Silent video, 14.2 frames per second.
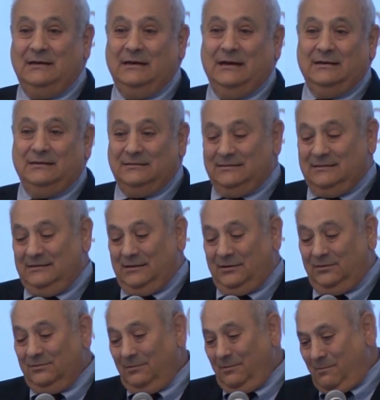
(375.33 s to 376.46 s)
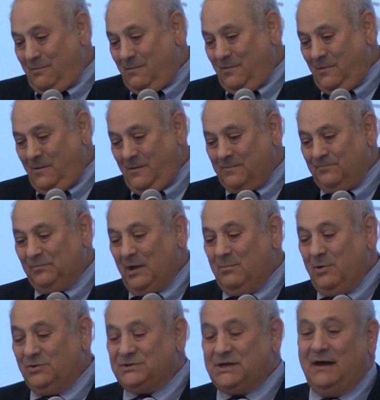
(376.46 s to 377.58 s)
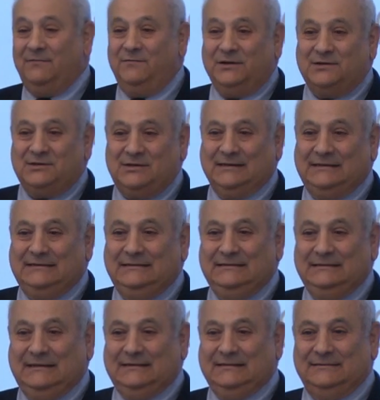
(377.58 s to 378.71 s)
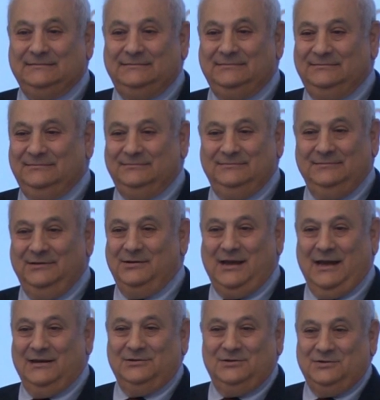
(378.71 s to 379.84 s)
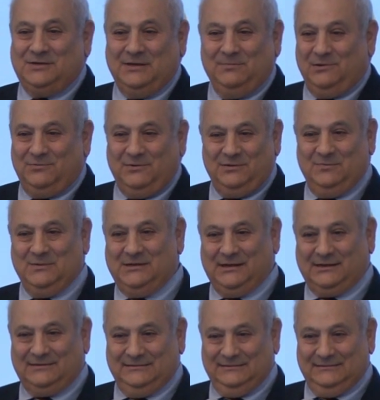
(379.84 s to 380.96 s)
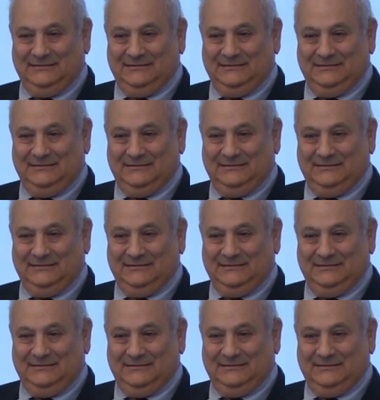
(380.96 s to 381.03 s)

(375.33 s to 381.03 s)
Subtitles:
And, most obviously, you can't do simple arithmetic.